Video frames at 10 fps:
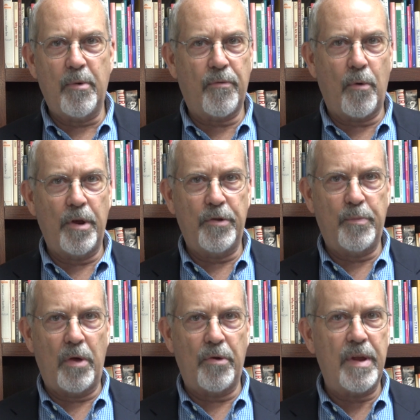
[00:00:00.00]
before his
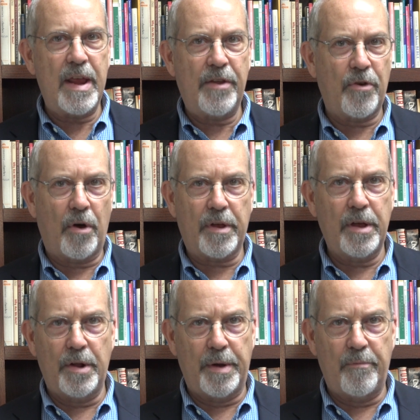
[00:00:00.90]
brother Esau
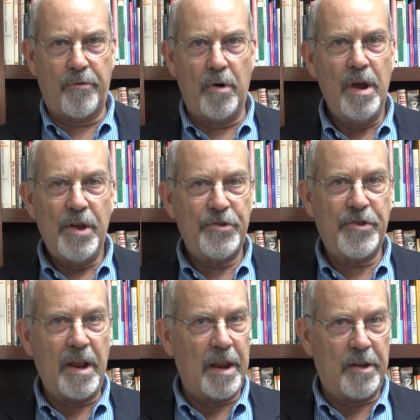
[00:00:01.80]
killed him for
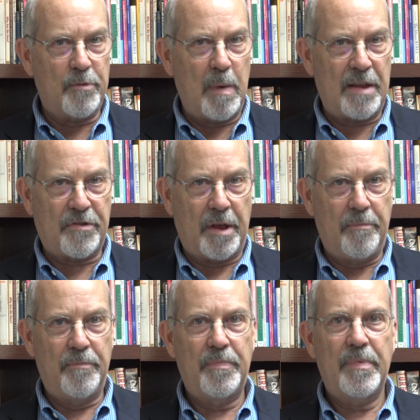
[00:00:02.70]
stealing his blessing.
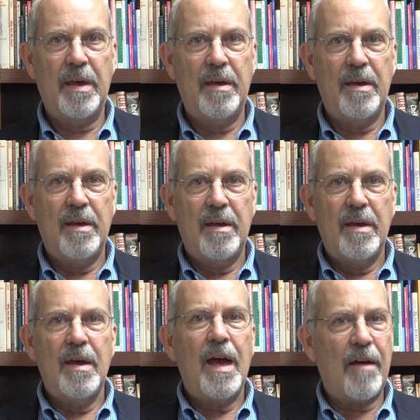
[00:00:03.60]

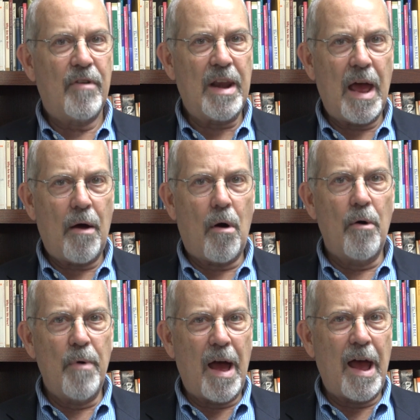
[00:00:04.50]
Having now
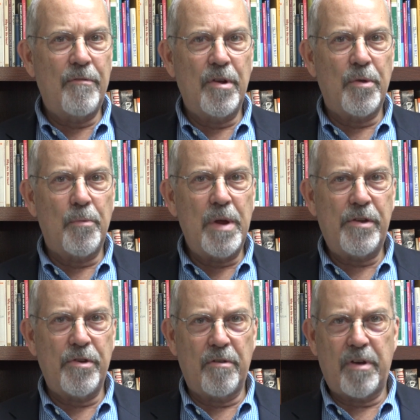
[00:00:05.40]
arrived in the
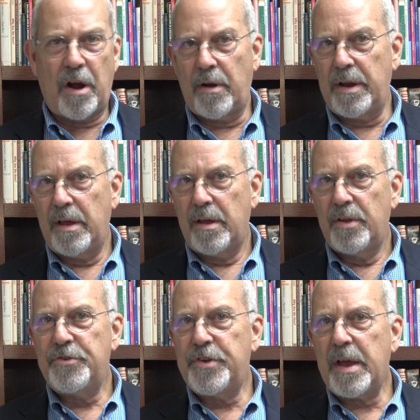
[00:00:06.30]
region of Haran,
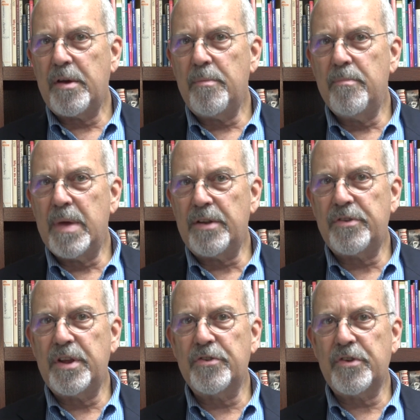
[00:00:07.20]
Jacob
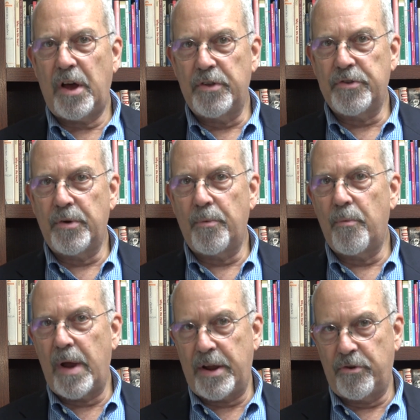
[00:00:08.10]
meets his cousin
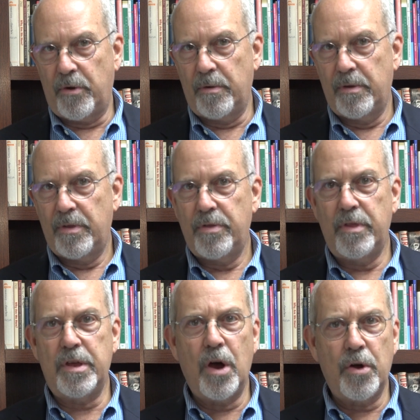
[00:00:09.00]
Rachel,
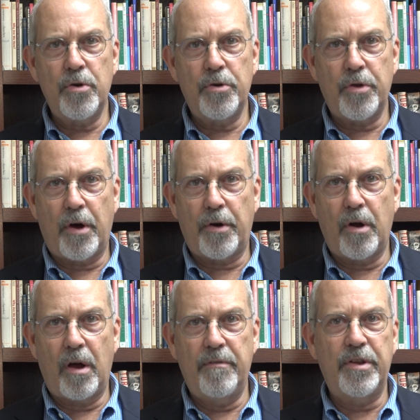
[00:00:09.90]
the younger
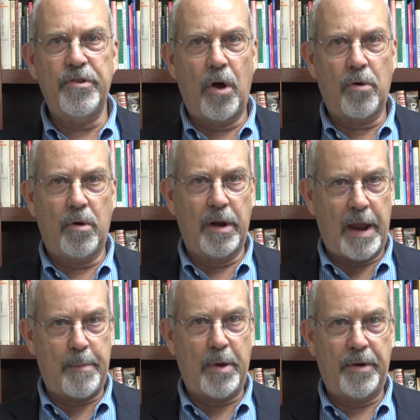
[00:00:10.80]
daughter of his uncle
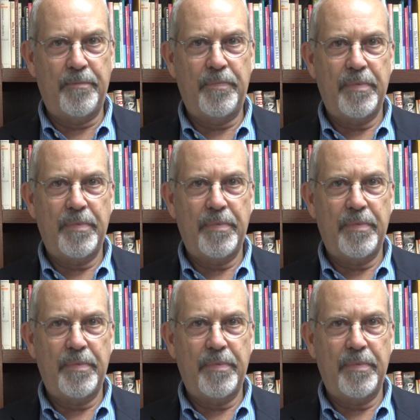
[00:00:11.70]
Laban.